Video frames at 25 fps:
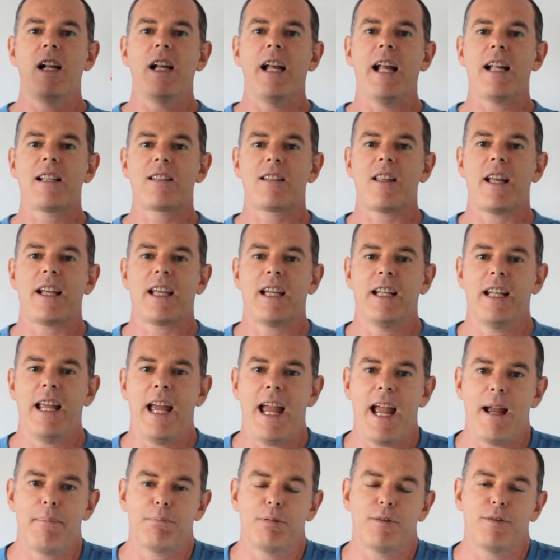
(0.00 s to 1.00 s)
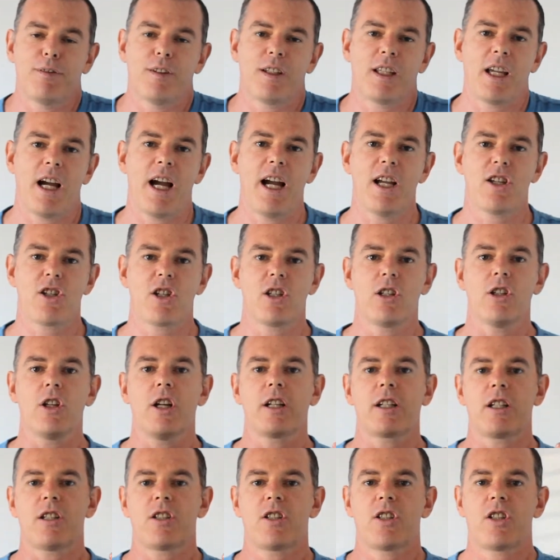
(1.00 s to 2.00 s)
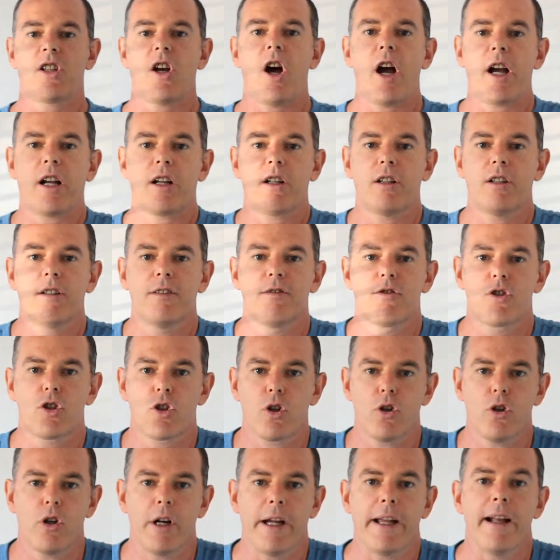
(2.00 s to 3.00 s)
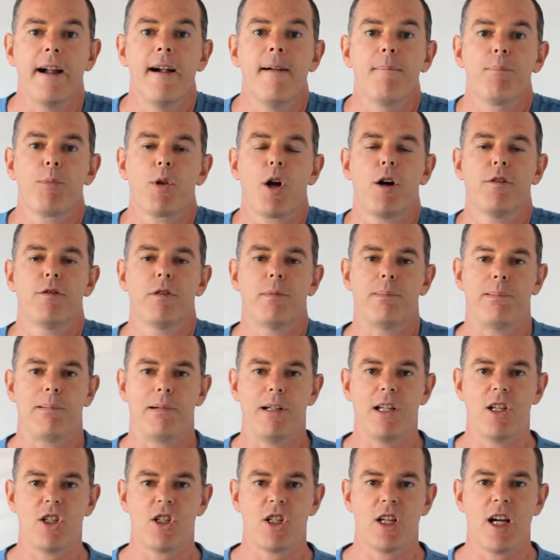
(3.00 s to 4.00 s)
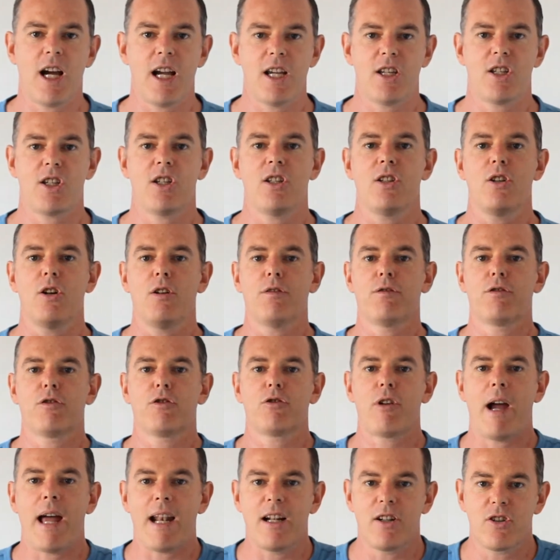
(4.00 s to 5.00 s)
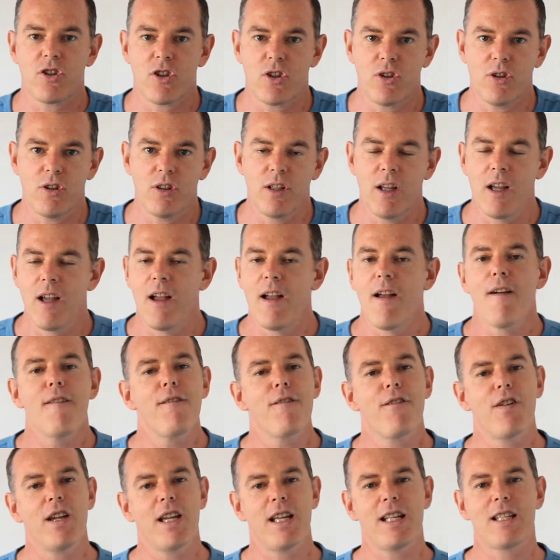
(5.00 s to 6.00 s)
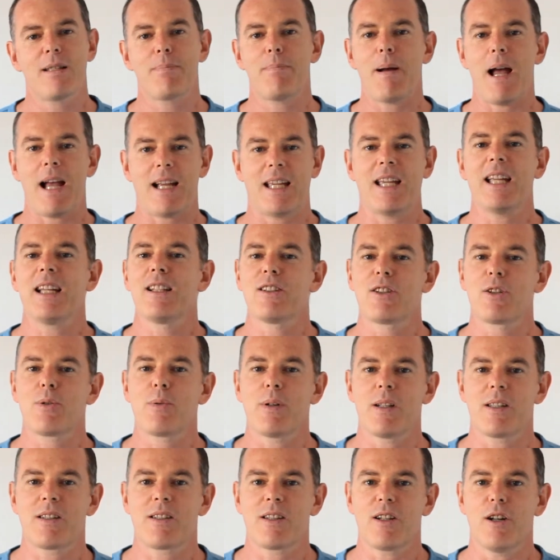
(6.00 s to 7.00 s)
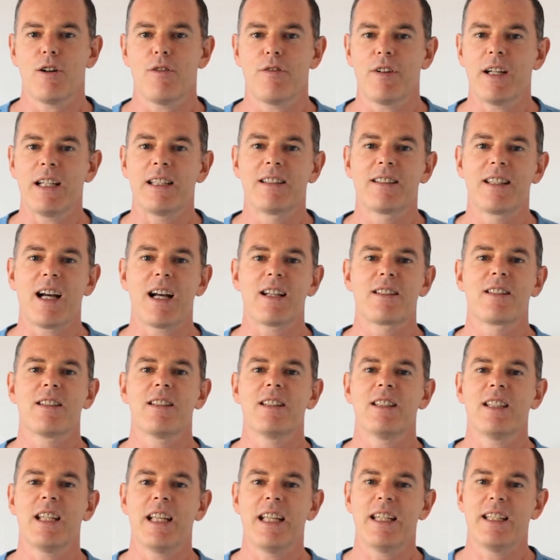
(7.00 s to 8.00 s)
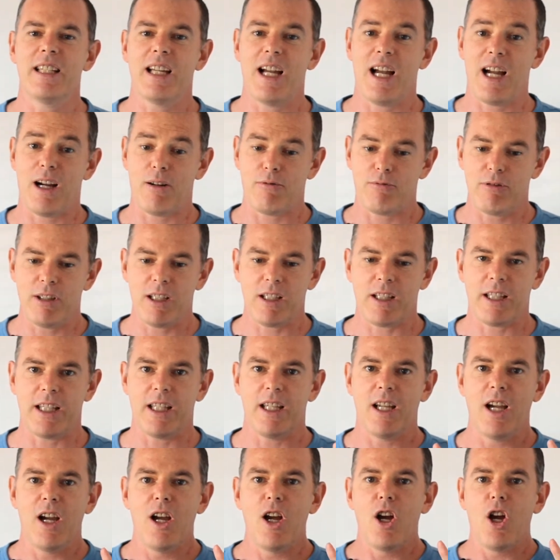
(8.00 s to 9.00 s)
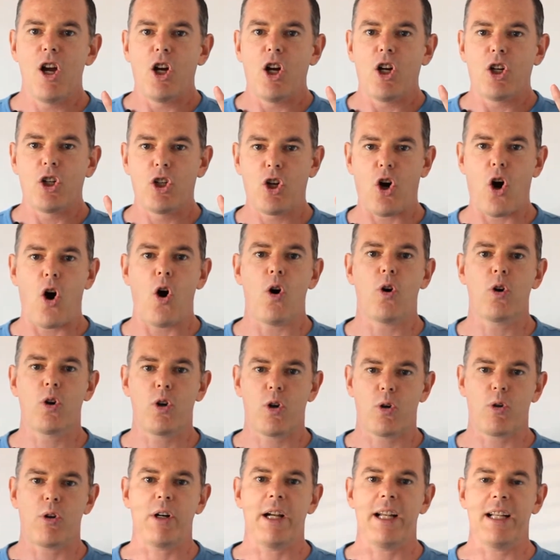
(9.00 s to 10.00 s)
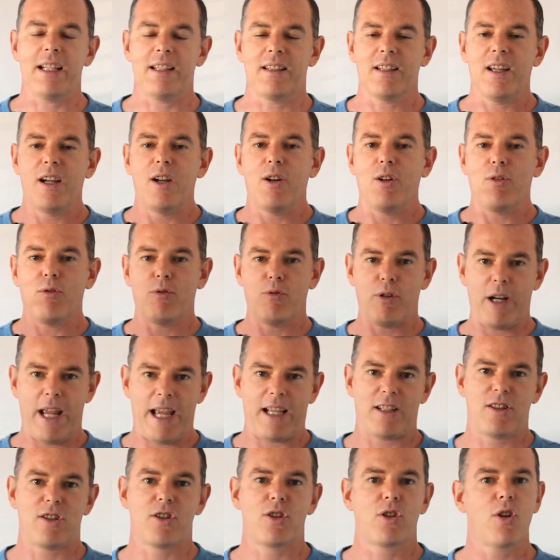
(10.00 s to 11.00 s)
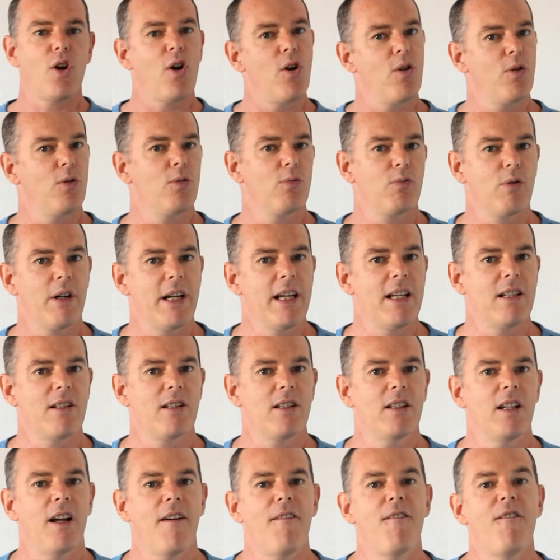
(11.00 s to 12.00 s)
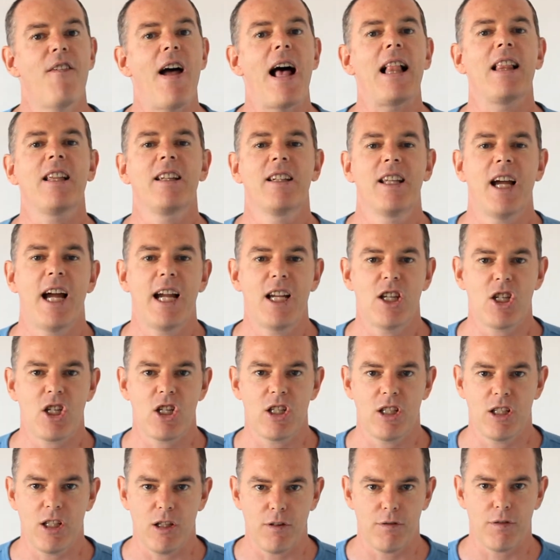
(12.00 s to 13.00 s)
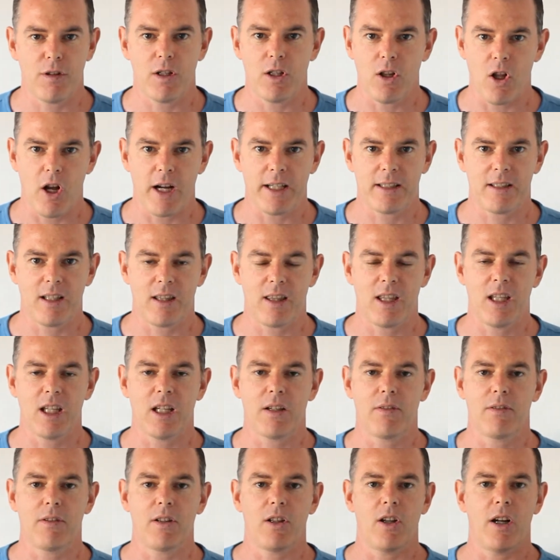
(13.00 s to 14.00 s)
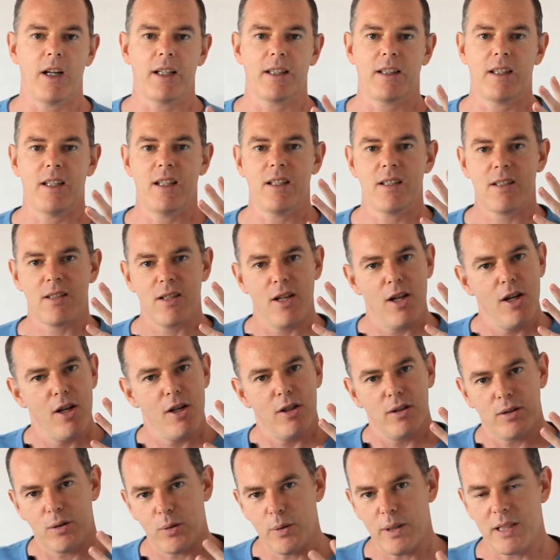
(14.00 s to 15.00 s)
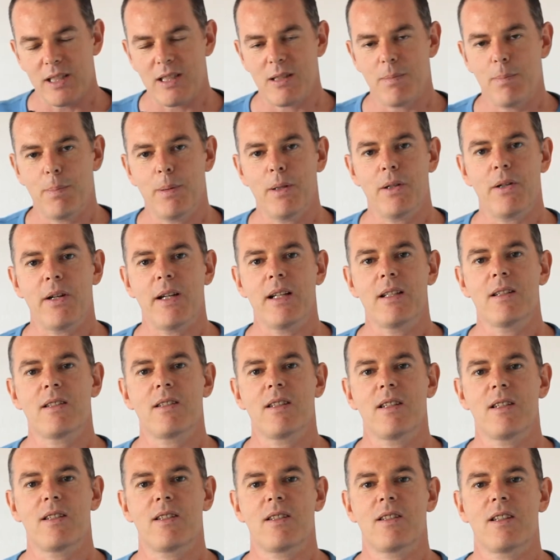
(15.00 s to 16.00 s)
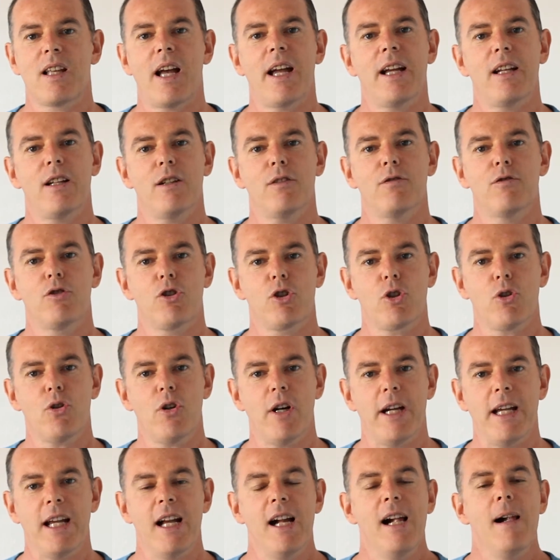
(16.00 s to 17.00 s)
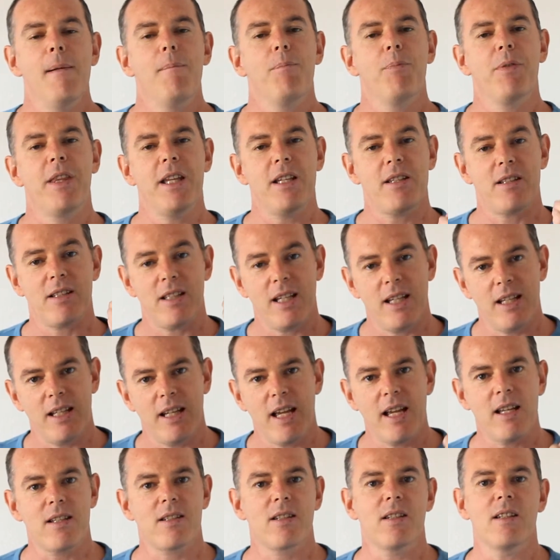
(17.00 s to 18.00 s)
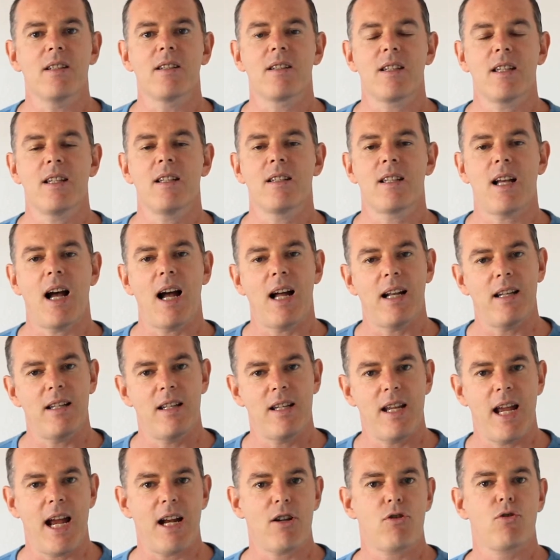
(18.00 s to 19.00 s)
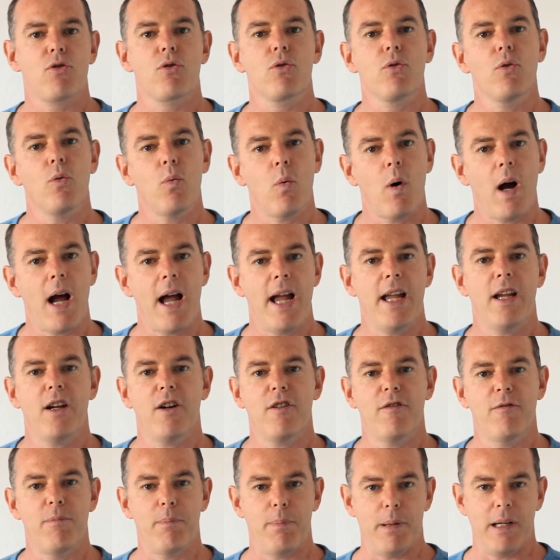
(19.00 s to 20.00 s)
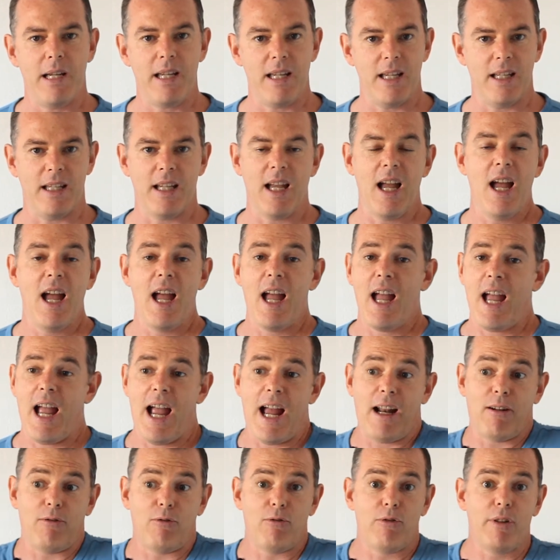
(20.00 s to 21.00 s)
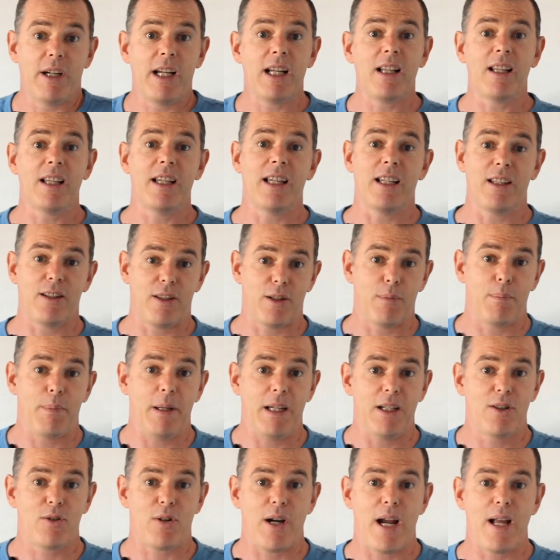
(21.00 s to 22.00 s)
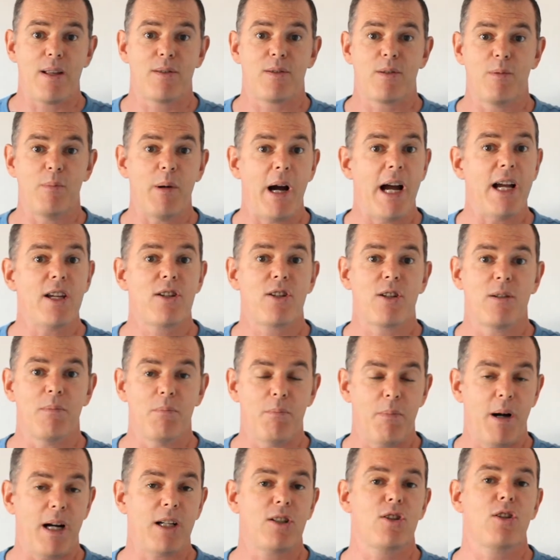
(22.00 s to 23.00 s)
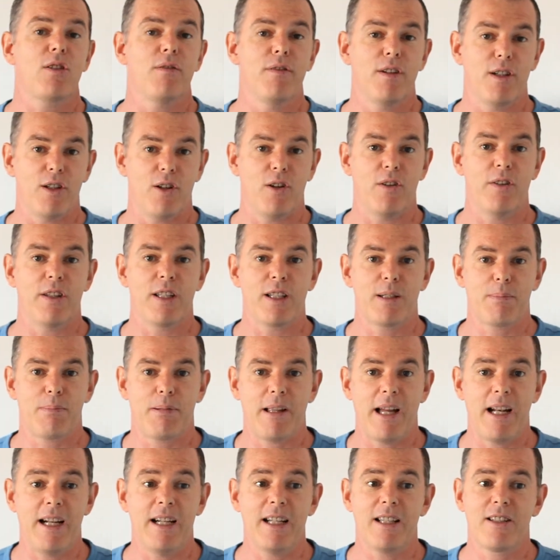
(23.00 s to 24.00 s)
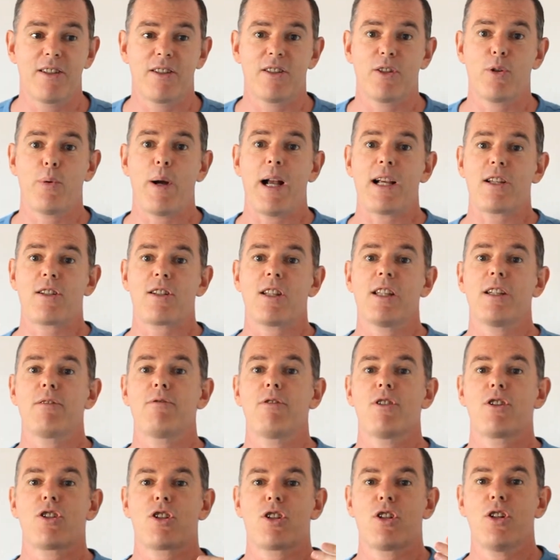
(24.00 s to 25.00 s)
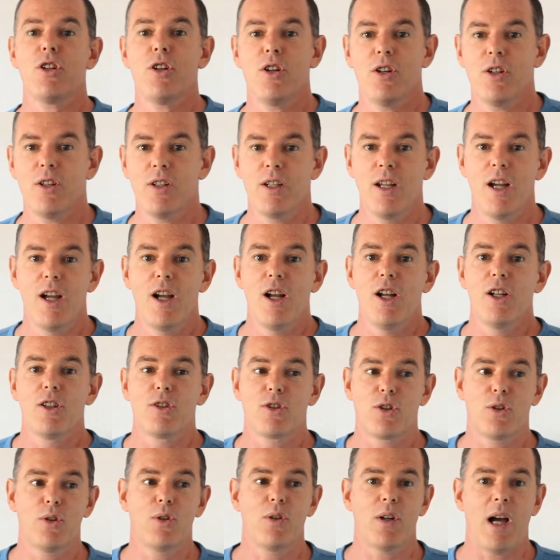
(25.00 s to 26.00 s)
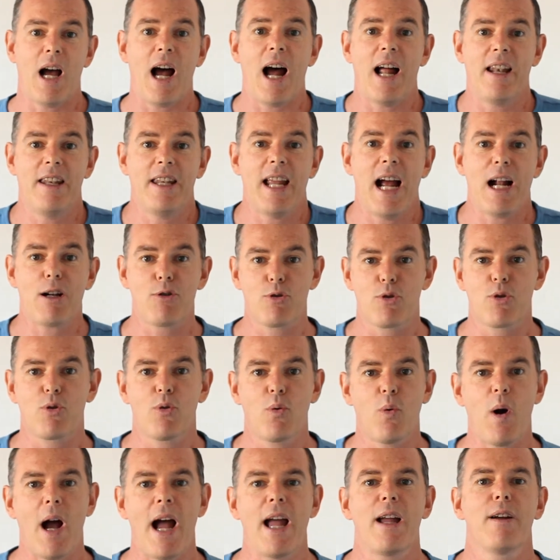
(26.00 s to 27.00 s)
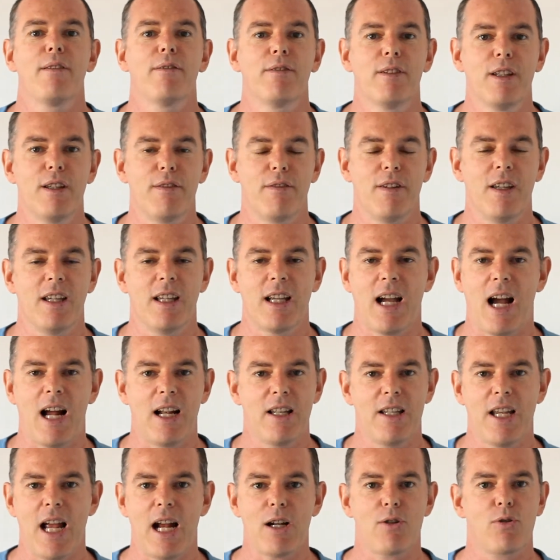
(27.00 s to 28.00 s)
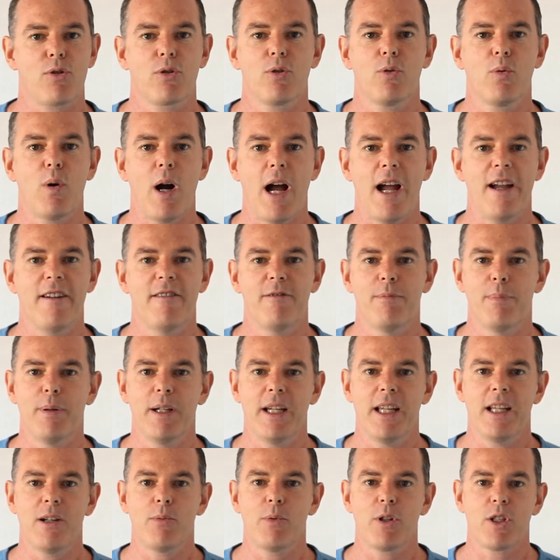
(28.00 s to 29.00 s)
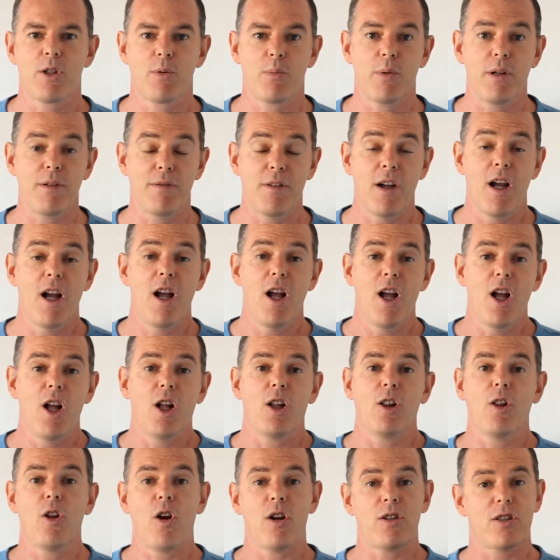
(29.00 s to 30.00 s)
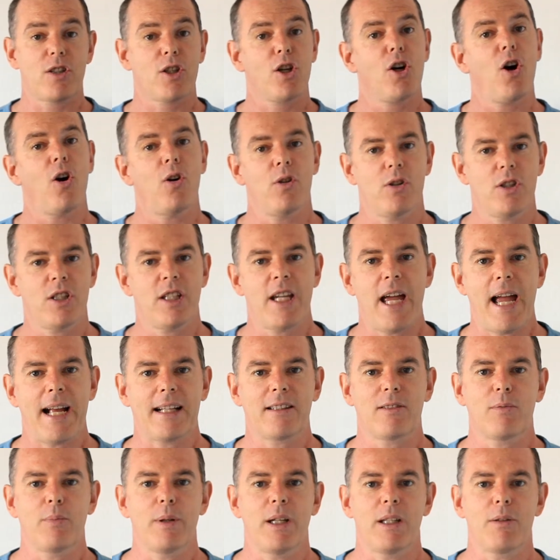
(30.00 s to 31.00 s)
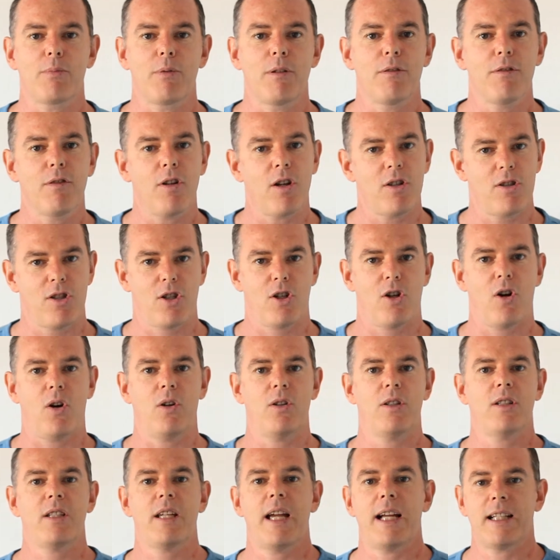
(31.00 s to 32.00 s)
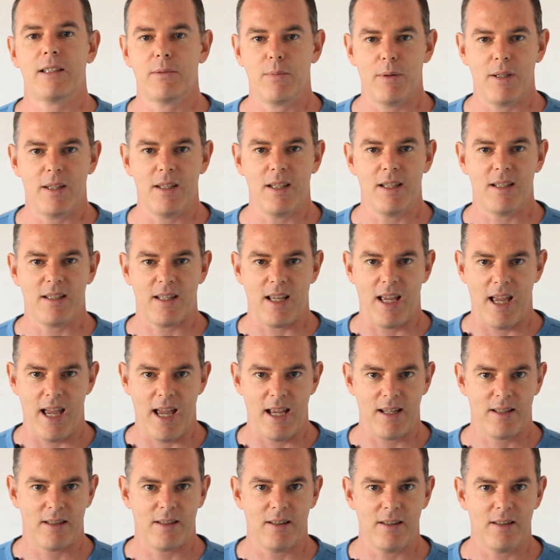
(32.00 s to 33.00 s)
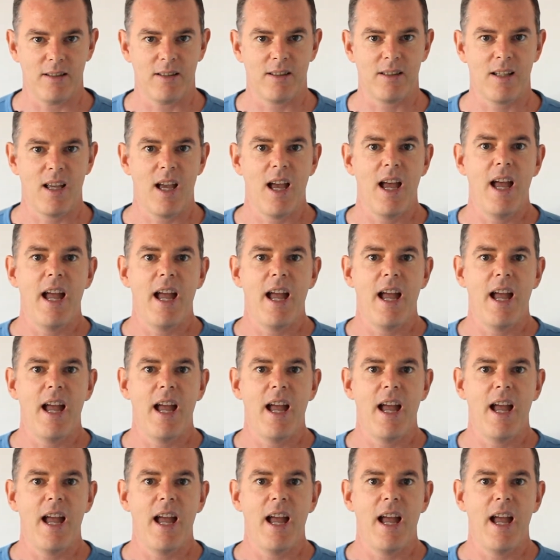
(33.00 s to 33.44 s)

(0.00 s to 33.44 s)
It's like an amplification, like a cycle of joy, of appreciation, of gratitude, feeds back into itself. It doesn't need a really concrete external reason, a validation, if you like to think of it like this, to experience this state of joy. This, in essence, is our natural way of being. And really, the big transformation, much of it on this planet, is to actually return to our natural way of living, our natural way of being, which we've lost contact with. We've lost contact with this essence,